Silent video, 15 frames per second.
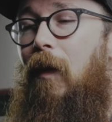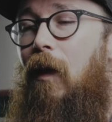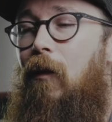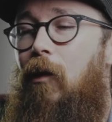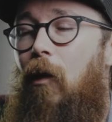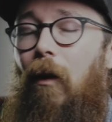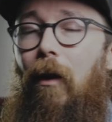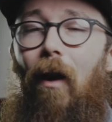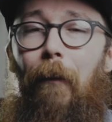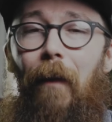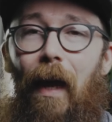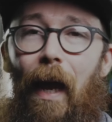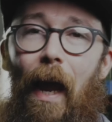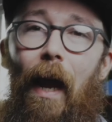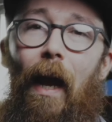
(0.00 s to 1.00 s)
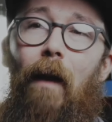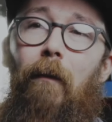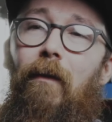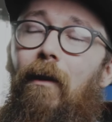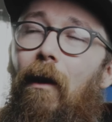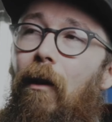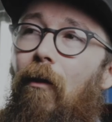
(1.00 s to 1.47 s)
so I grabbed the
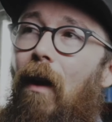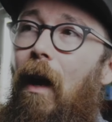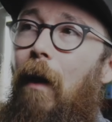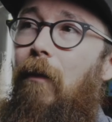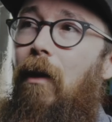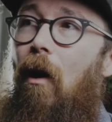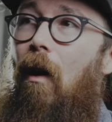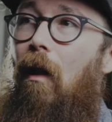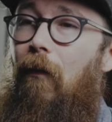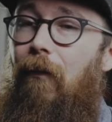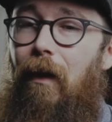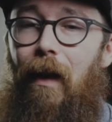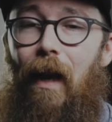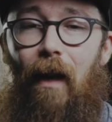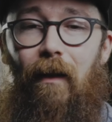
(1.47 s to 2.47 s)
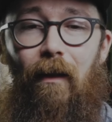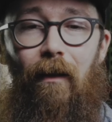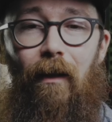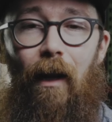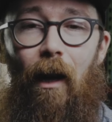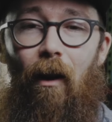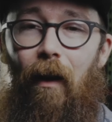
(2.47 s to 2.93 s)
cams, I grabbed all of the
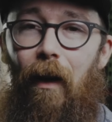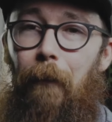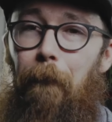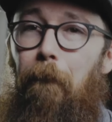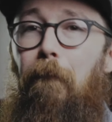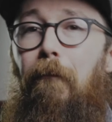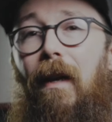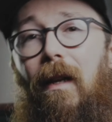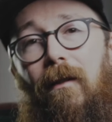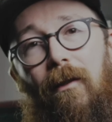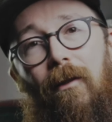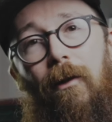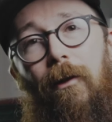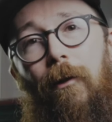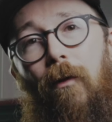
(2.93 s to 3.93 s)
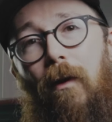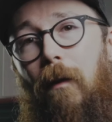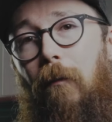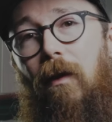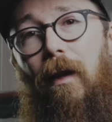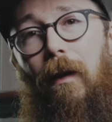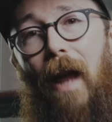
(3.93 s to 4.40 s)
necessary bits to do a
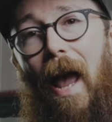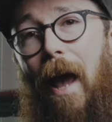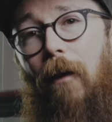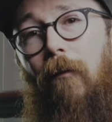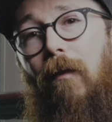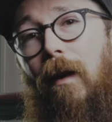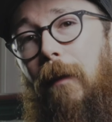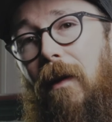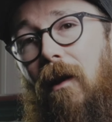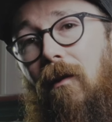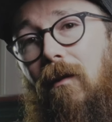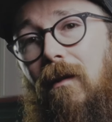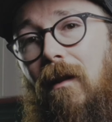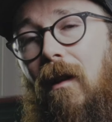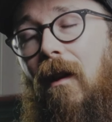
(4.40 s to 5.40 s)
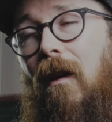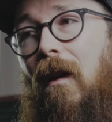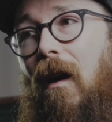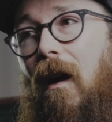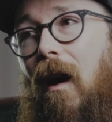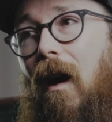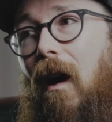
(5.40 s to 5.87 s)
complete head rebuild.
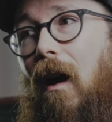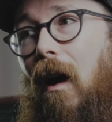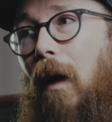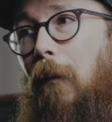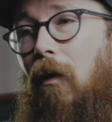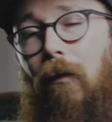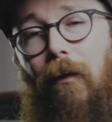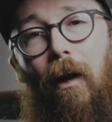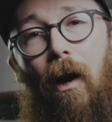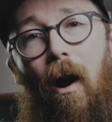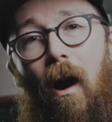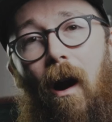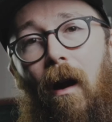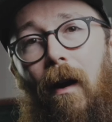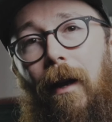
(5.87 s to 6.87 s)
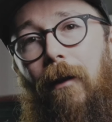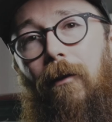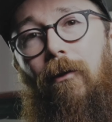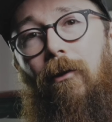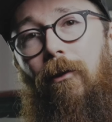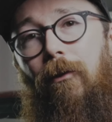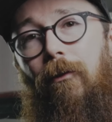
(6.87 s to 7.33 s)
I pulled the car
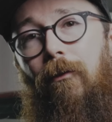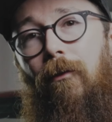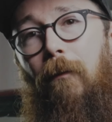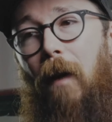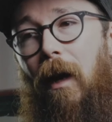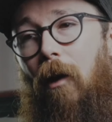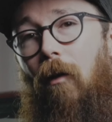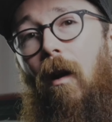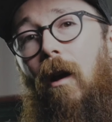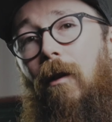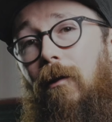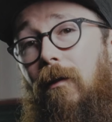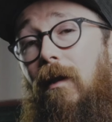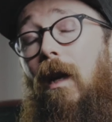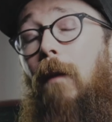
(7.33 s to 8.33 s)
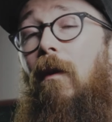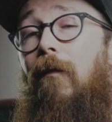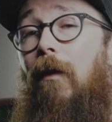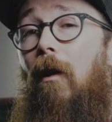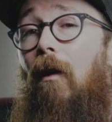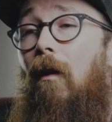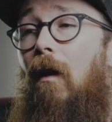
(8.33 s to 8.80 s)
into my garage in
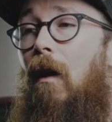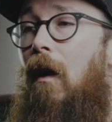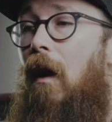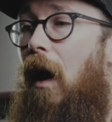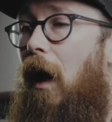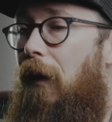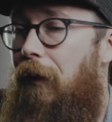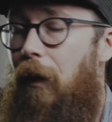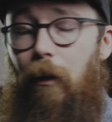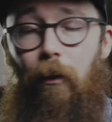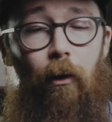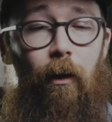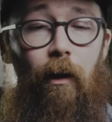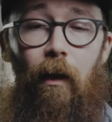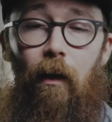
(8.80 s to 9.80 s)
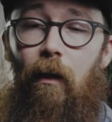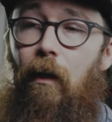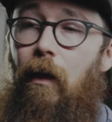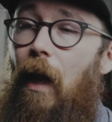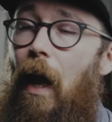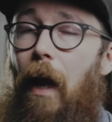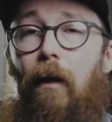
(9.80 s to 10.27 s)
Somerville and then just
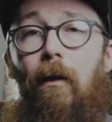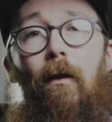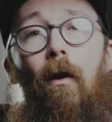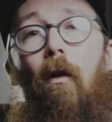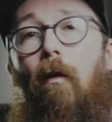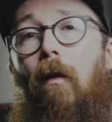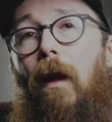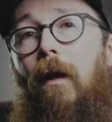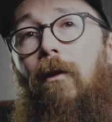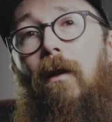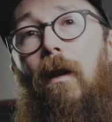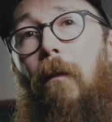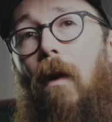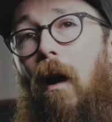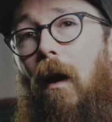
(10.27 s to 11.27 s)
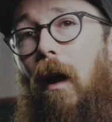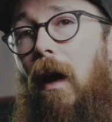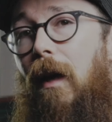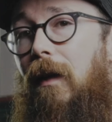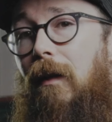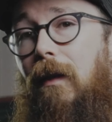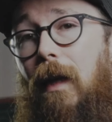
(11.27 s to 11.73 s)
yanked the whole engine apart.
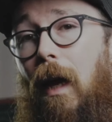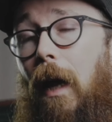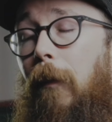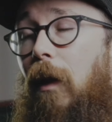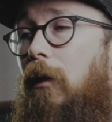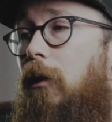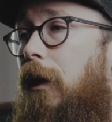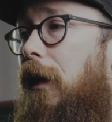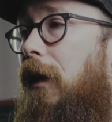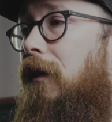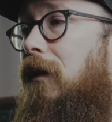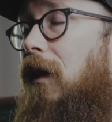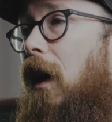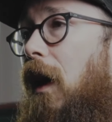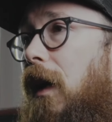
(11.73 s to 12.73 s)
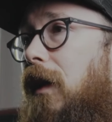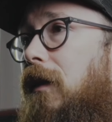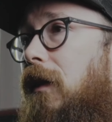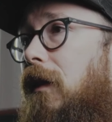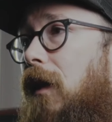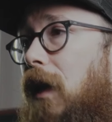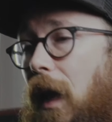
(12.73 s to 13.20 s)
I did timing chains, I
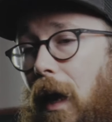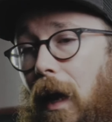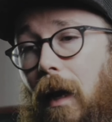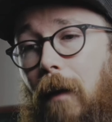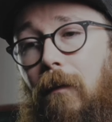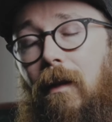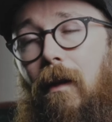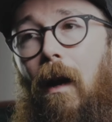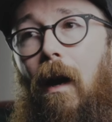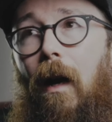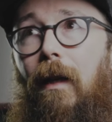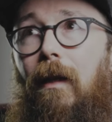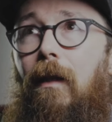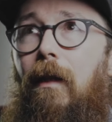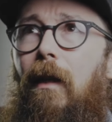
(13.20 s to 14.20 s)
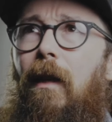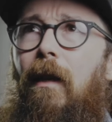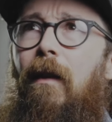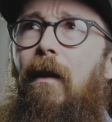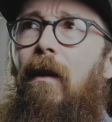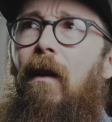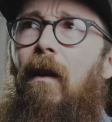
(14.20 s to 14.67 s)
did cams, I
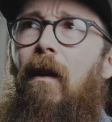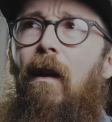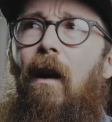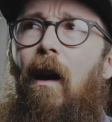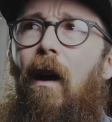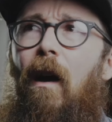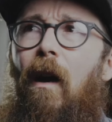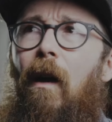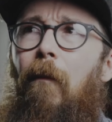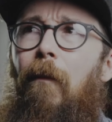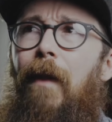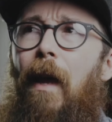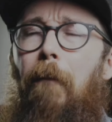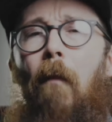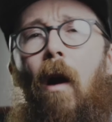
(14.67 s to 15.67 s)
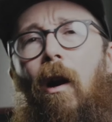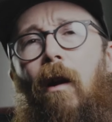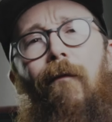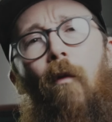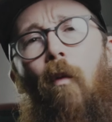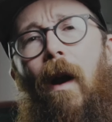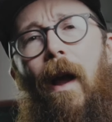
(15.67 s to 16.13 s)
did that Mark
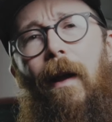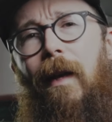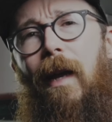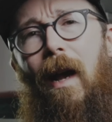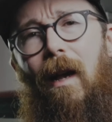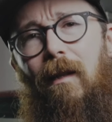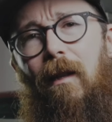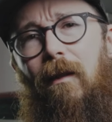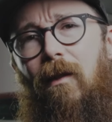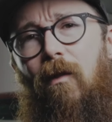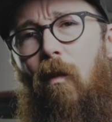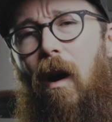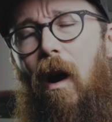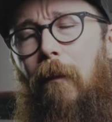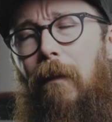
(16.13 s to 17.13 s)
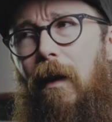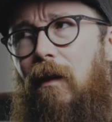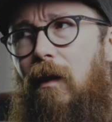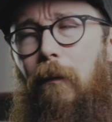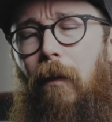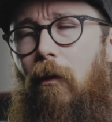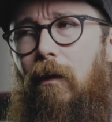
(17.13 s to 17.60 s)
IV head gasket swap that
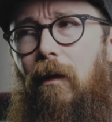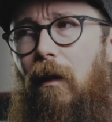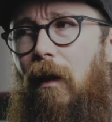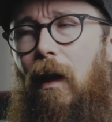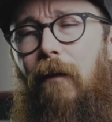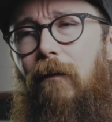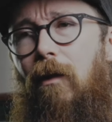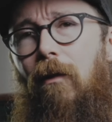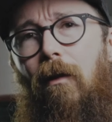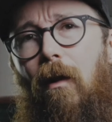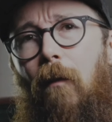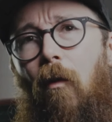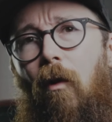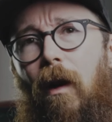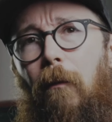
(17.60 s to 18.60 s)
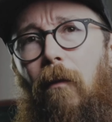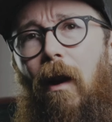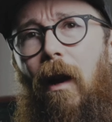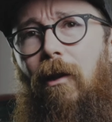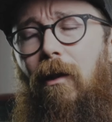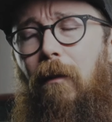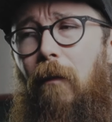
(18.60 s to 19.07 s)
supposedly gives you a little more
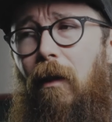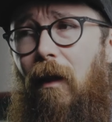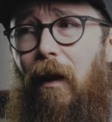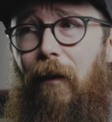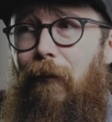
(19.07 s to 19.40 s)
compression, but like